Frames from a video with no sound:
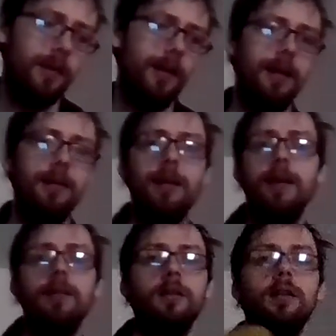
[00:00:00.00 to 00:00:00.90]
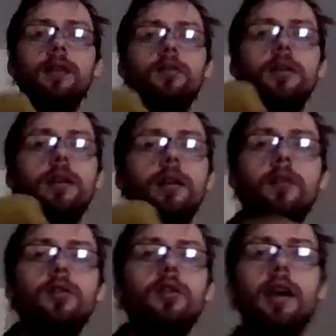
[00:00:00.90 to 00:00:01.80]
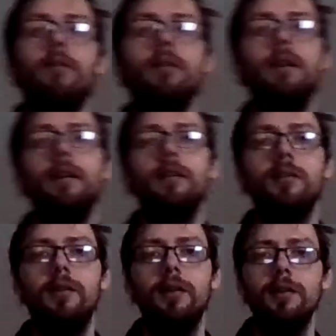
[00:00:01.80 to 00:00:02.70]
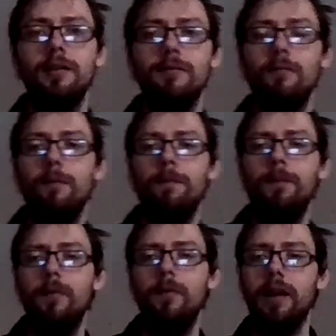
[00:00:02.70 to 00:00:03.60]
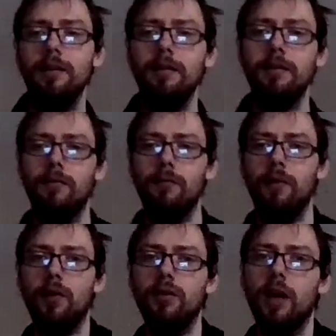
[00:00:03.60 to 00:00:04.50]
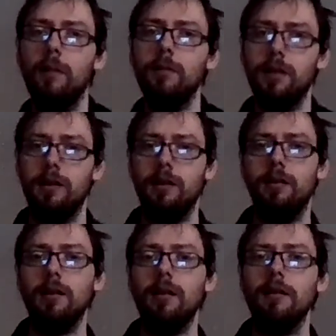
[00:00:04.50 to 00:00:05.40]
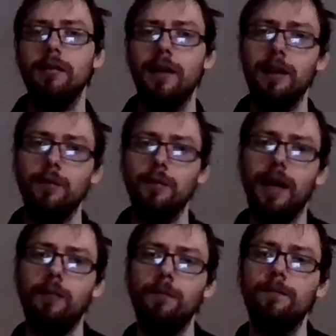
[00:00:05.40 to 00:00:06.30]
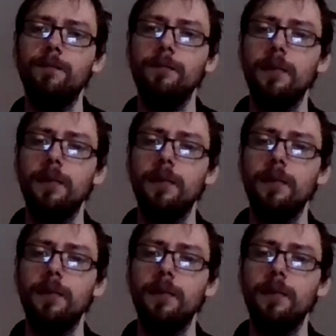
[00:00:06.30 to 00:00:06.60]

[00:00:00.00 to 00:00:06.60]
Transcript: And they just literally go to charity as soon as we've got time to take them down.